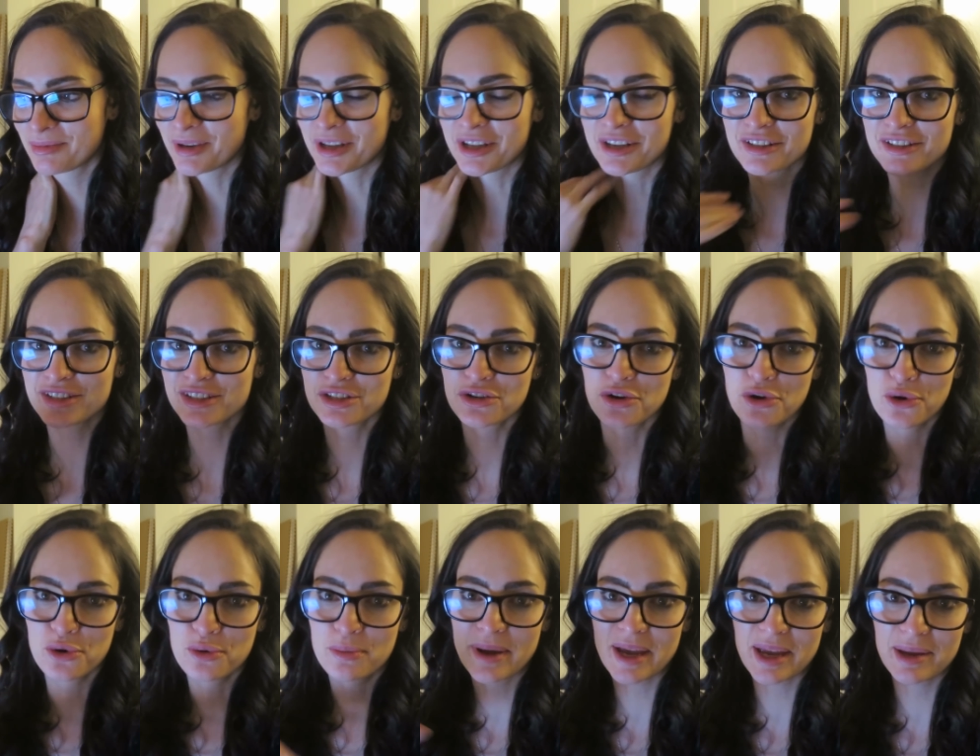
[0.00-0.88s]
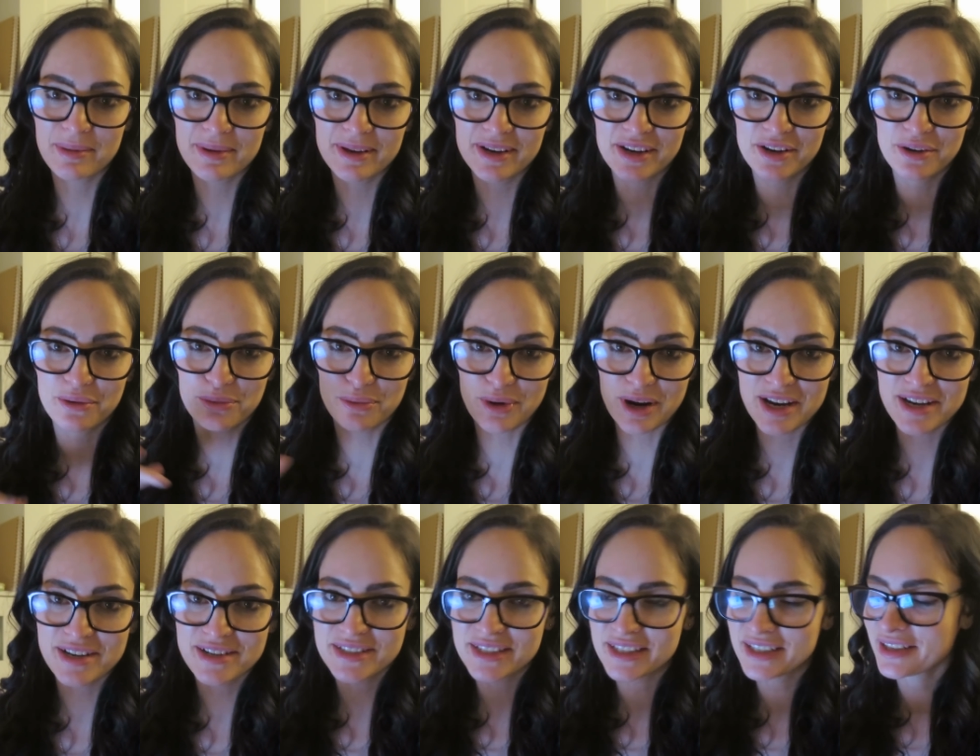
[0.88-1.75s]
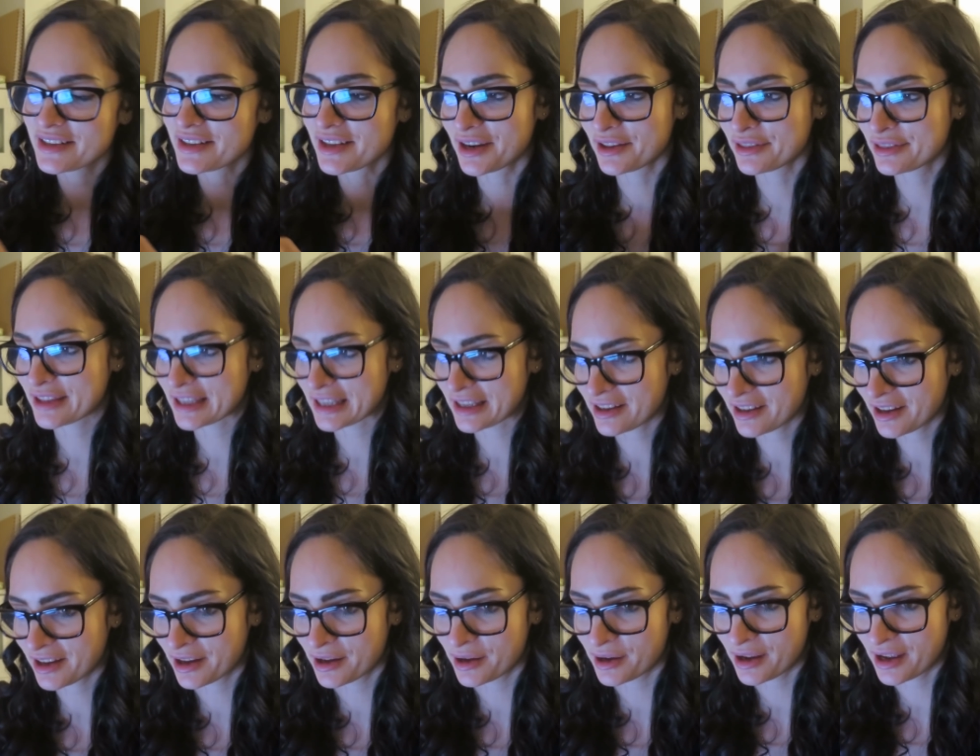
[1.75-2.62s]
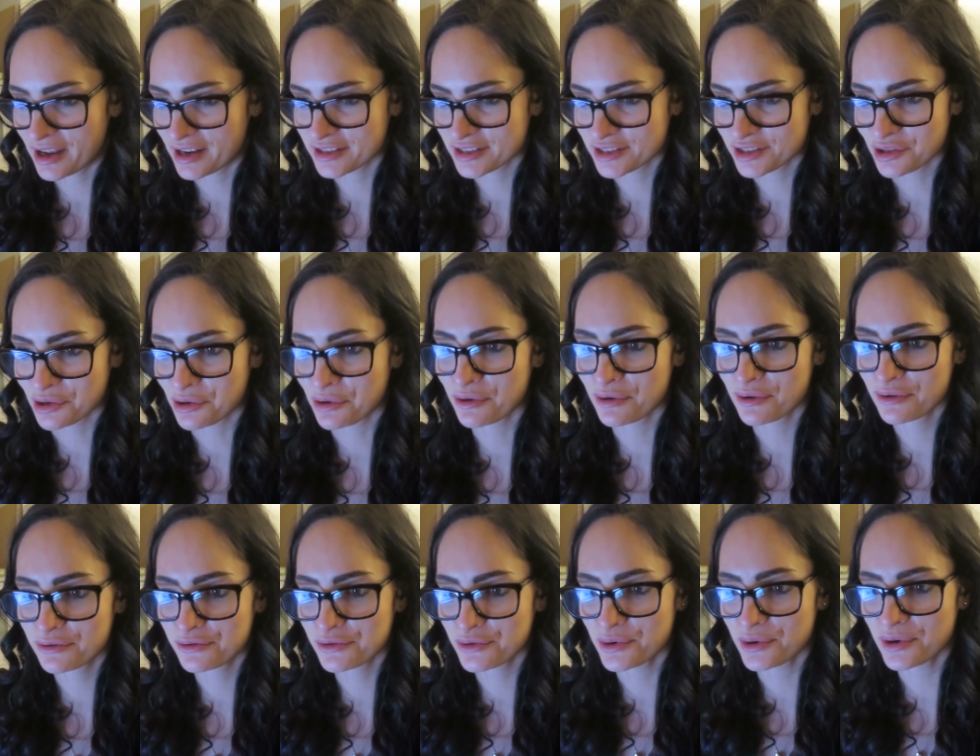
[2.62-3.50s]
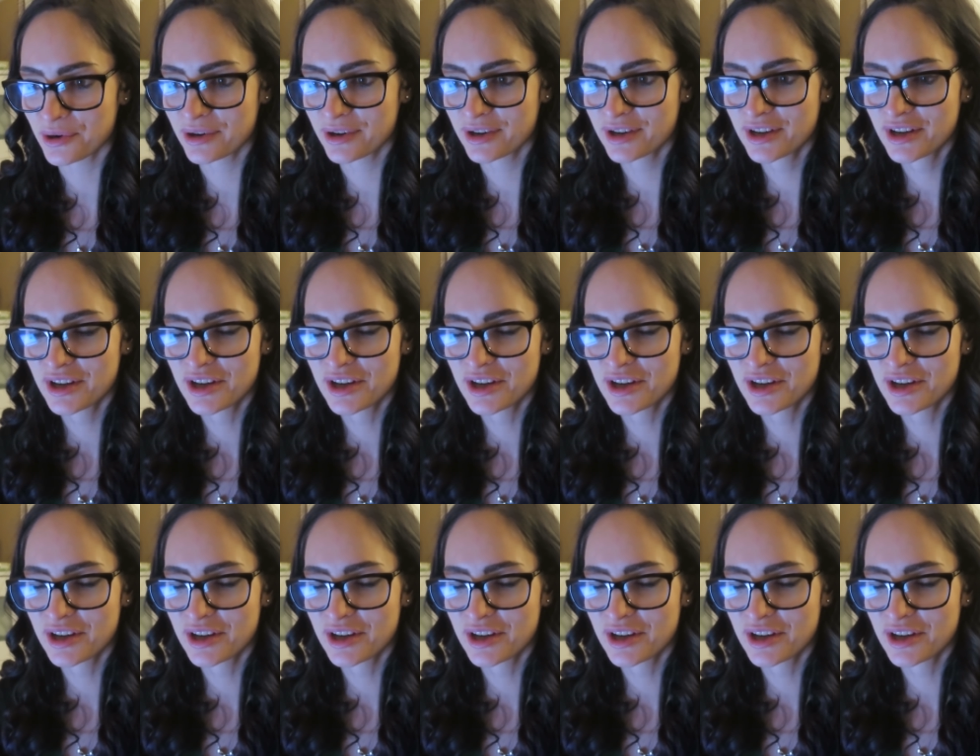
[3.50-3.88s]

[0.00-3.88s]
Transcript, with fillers: Let It Snow, Baby, Let It Rain Dear, that I think I had a song for